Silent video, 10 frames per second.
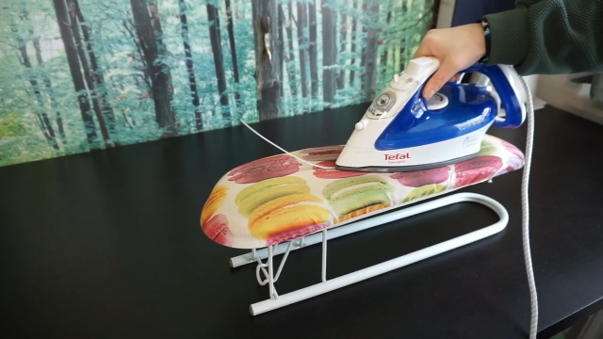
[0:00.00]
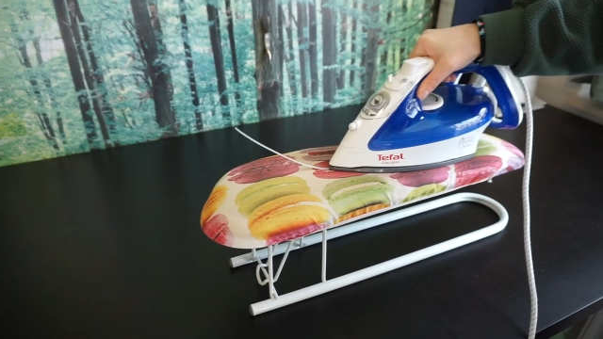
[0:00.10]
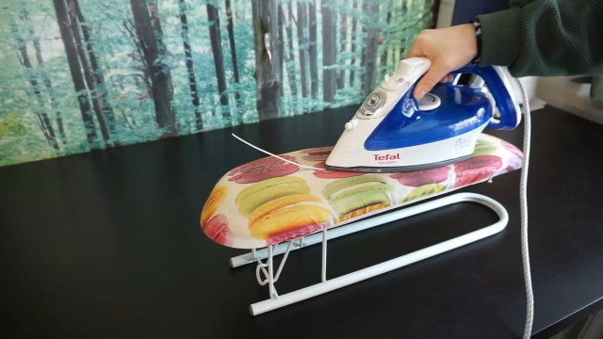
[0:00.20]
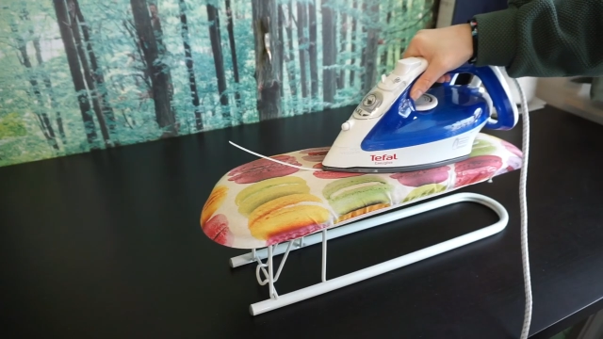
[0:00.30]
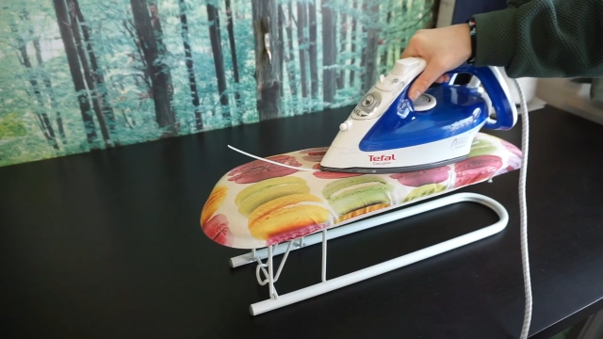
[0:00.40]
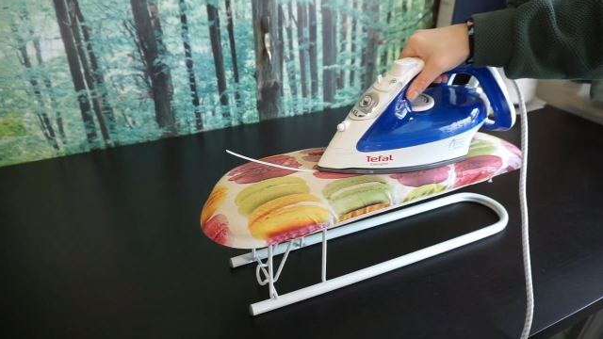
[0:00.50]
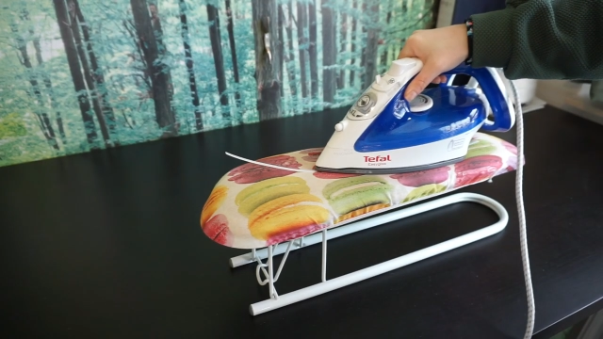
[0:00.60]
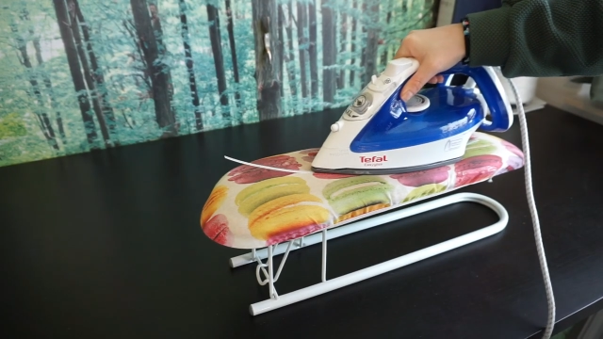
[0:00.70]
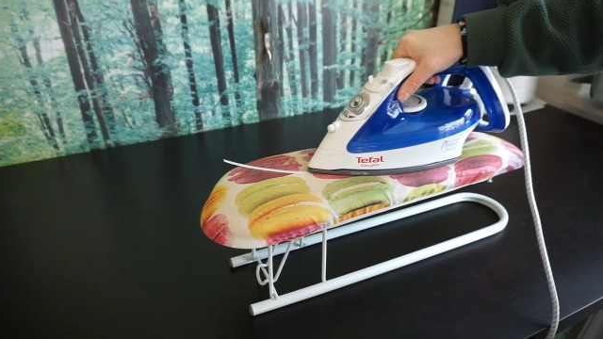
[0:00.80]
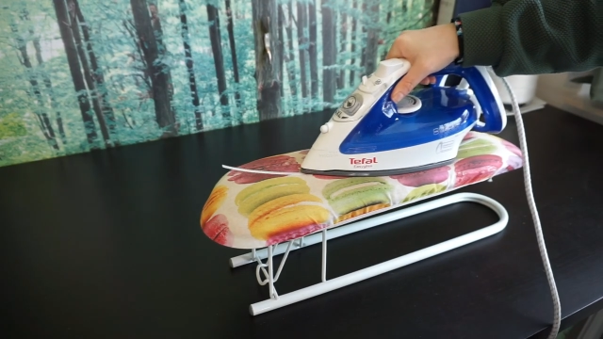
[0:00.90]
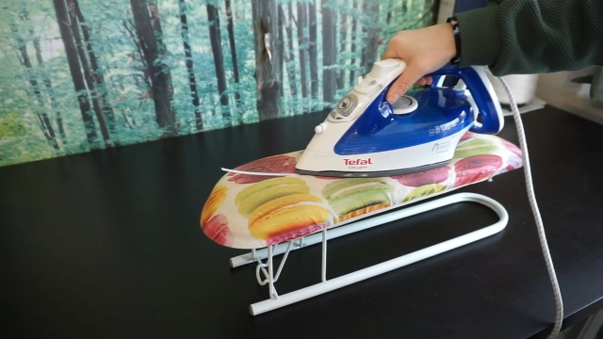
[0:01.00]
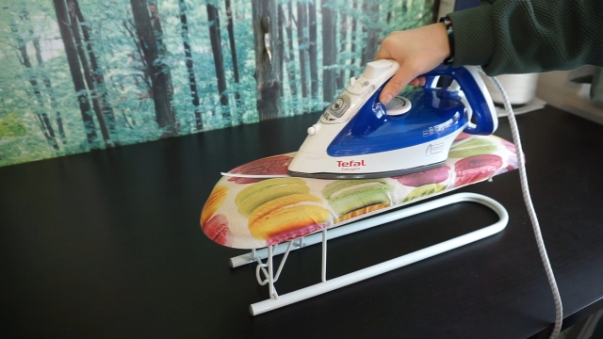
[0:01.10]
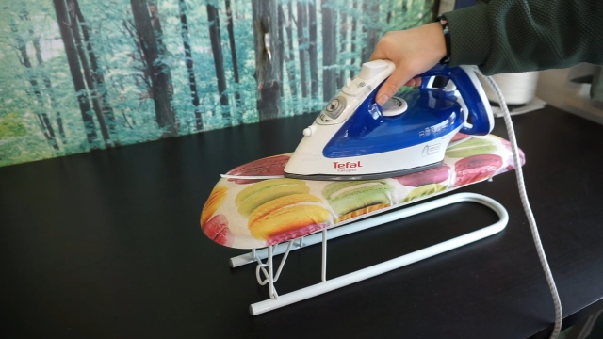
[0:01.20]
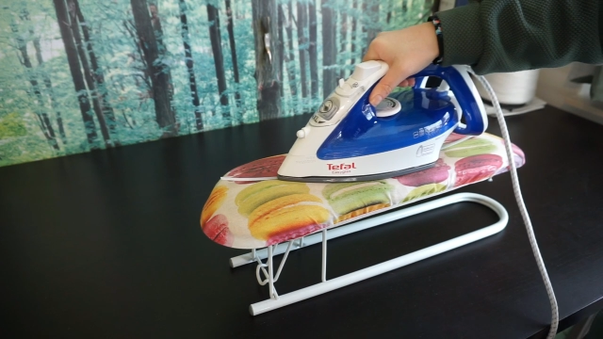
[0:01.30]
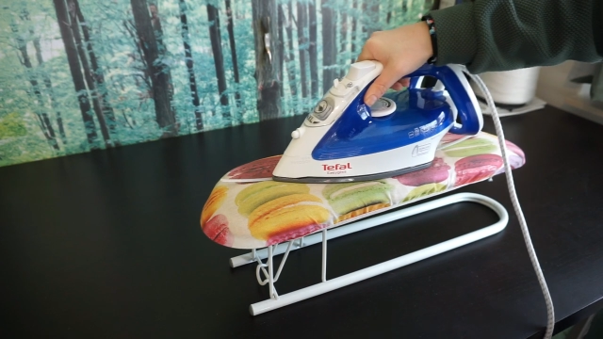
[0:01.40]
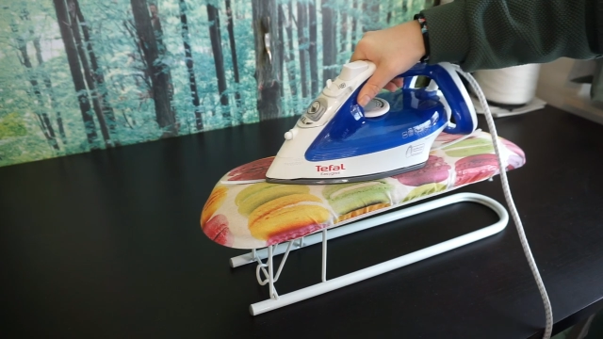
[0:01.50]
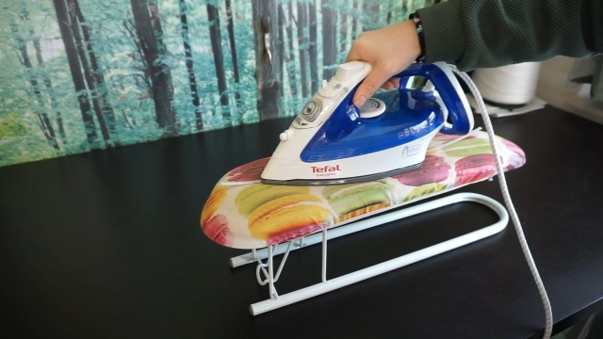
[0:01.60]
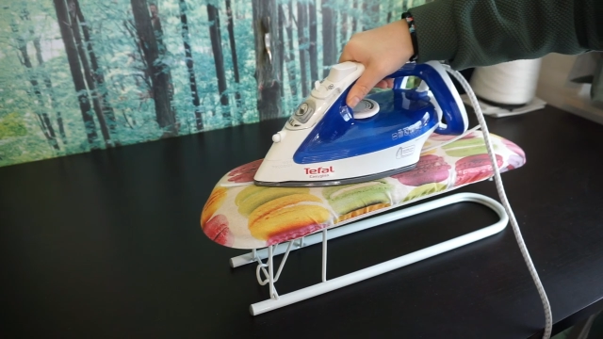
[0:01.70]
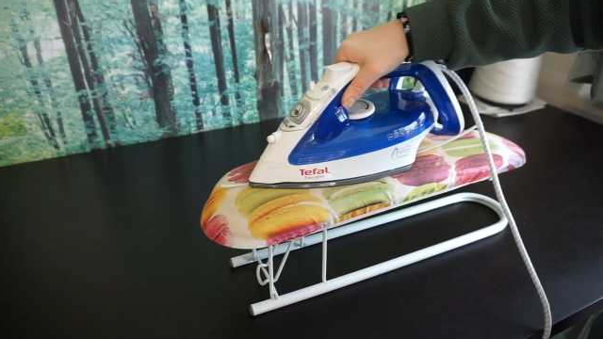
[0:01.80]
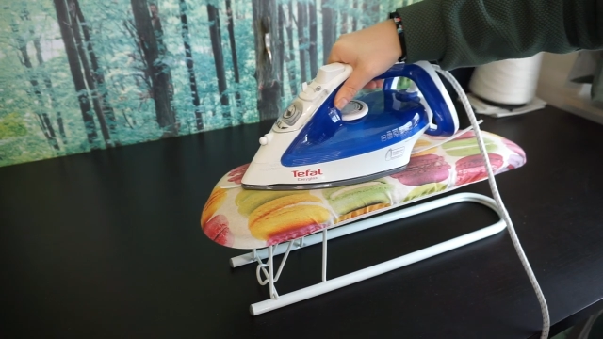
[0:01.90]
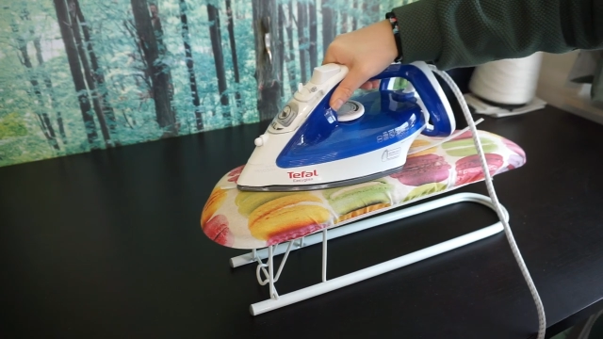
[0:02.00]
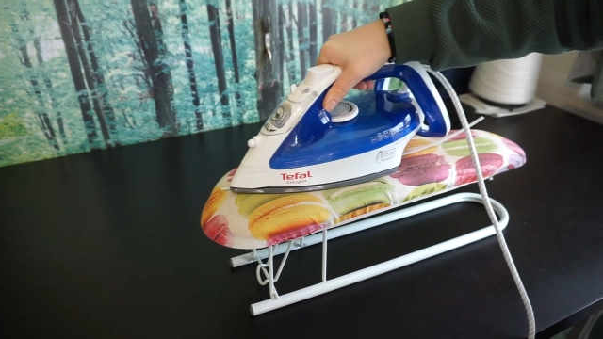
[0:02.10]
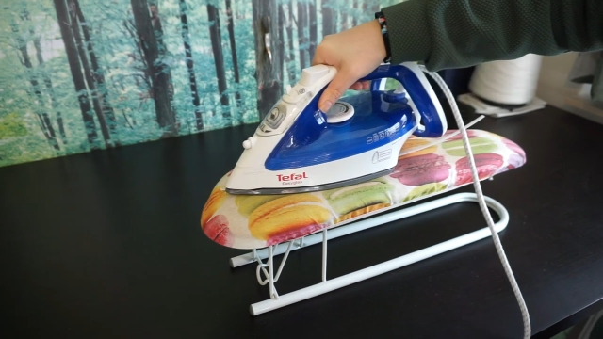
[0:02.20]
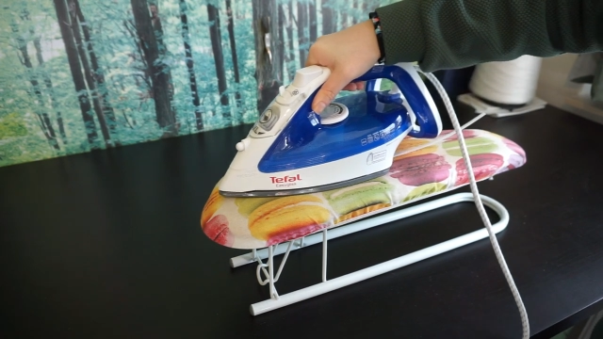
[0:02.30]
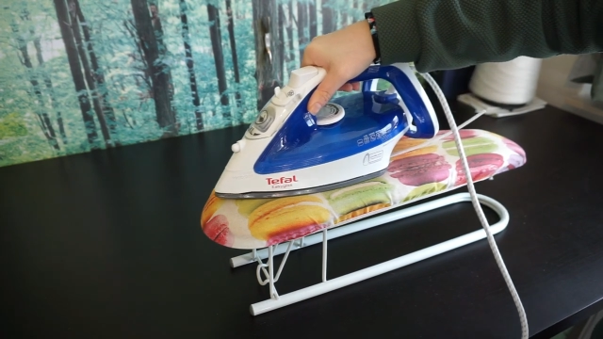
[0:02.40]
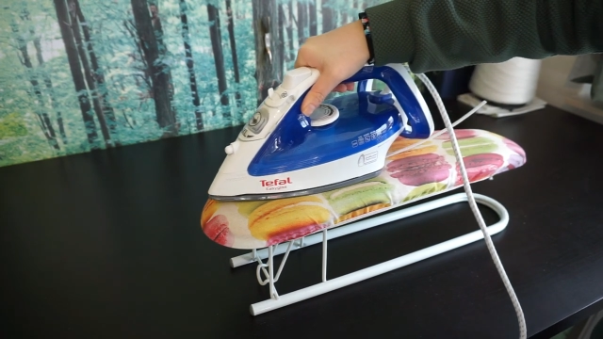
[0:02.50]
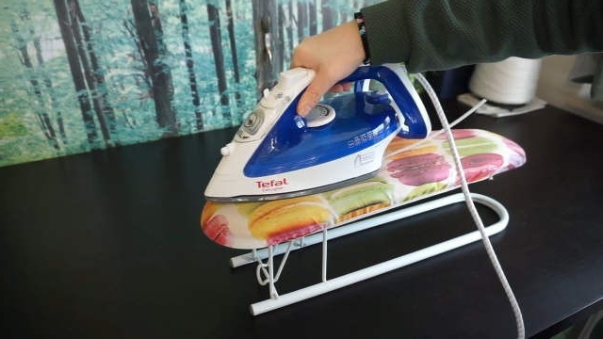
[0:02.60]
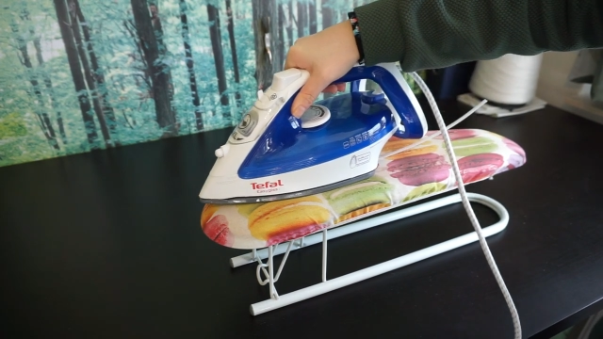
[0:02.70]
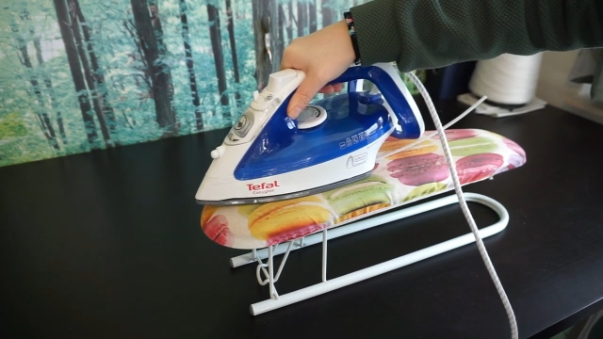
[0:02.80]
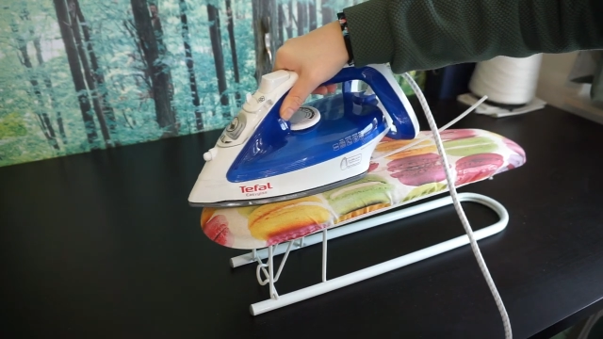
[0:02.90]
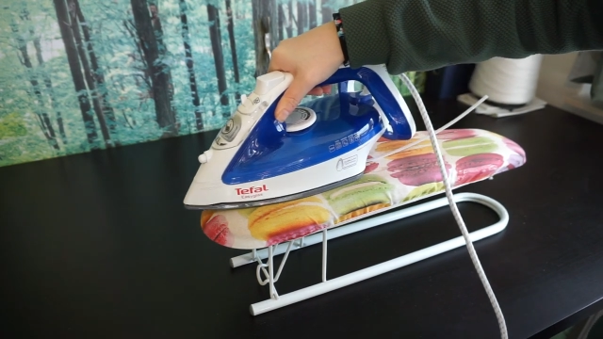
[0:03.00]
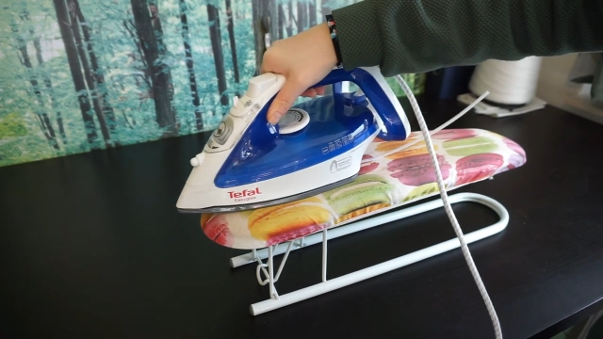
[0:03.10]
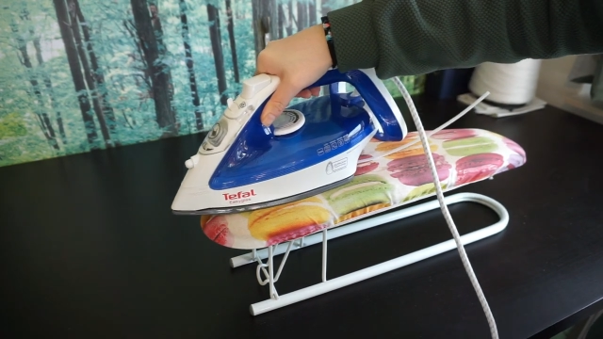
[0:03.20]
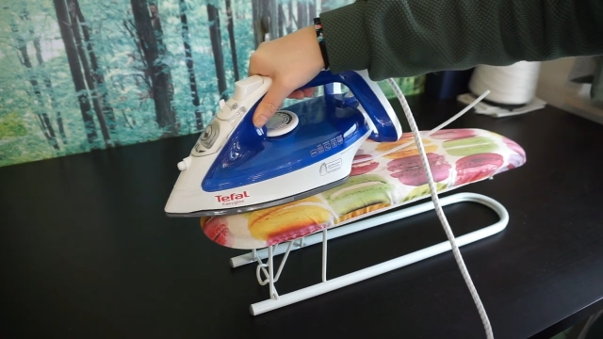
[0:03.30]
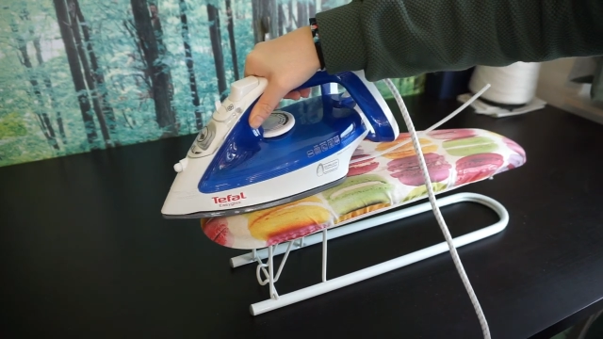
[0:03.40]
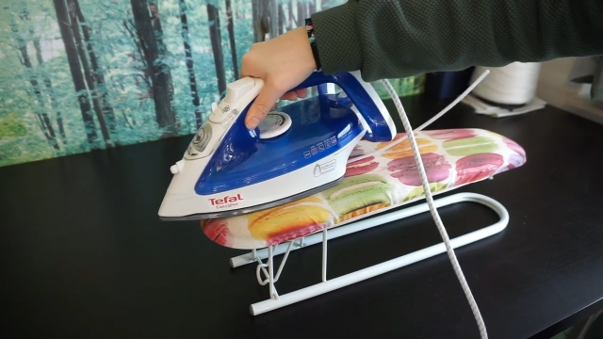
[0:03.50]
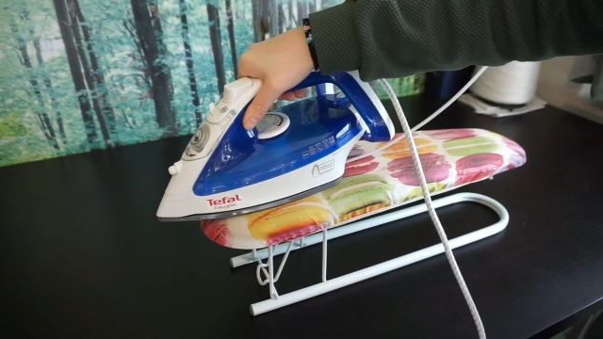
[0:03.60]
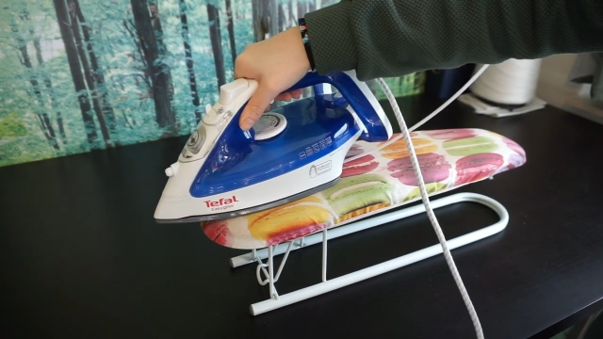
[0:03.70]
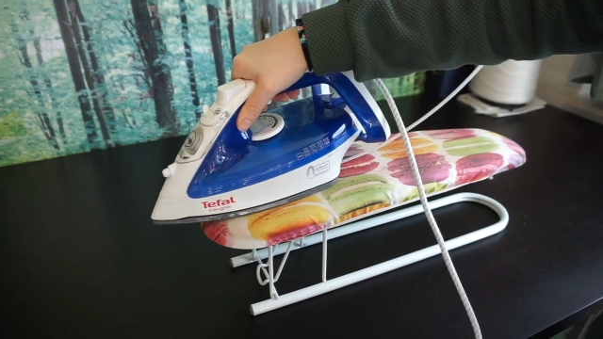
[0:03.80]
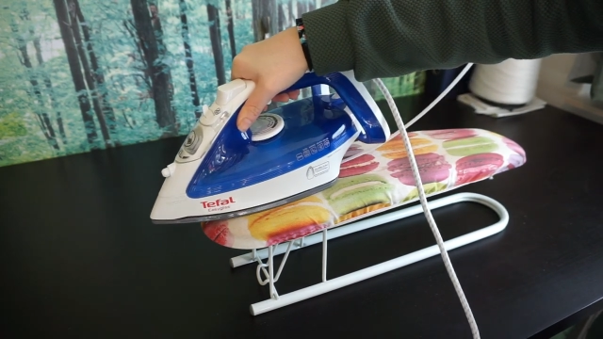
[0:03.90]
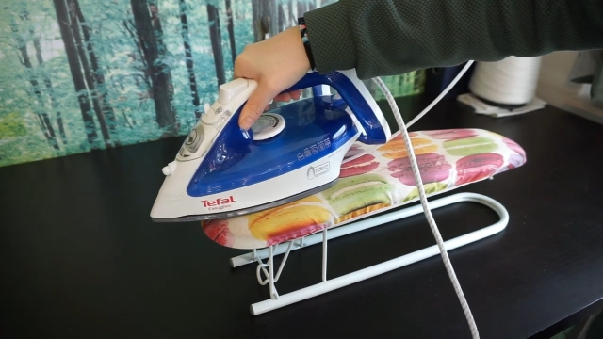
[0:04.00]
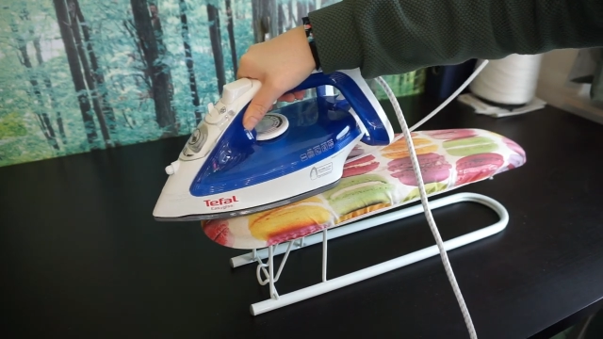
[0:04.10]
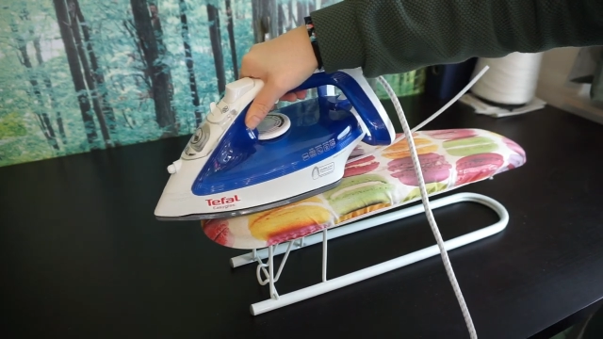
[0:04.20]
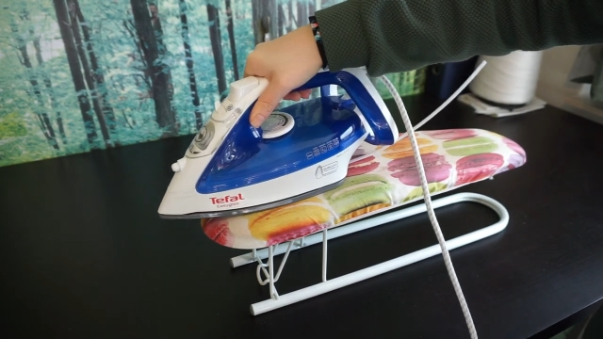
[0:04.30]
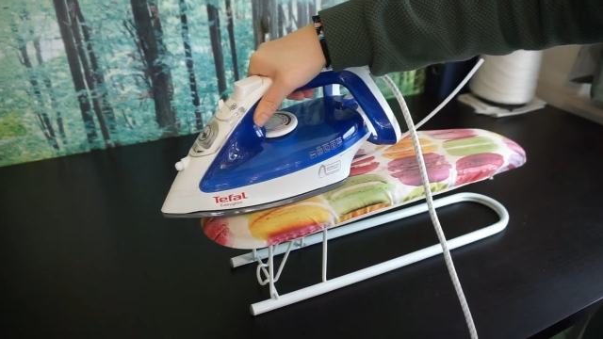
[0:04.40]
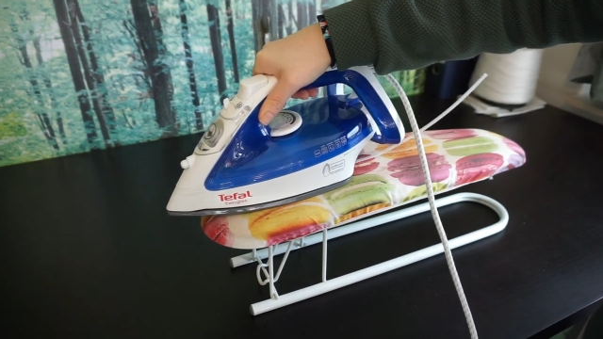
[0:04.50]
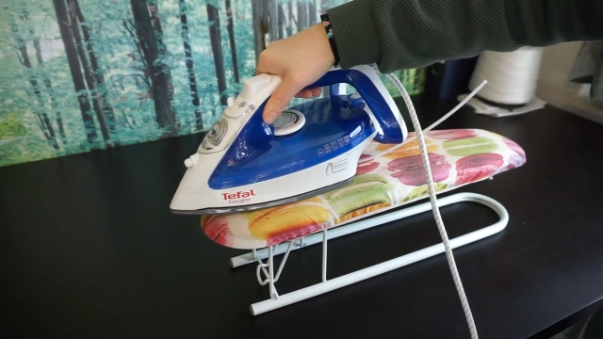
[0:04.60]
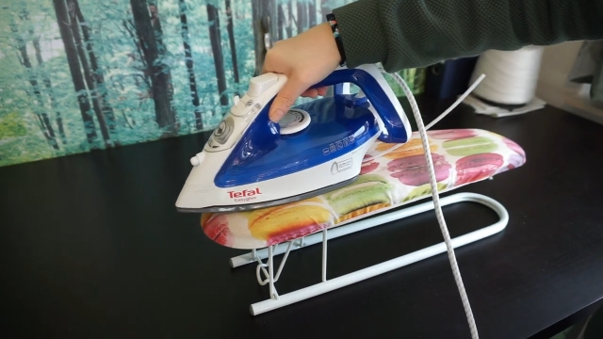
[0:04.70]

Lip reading: Nobody's mouth can be seen.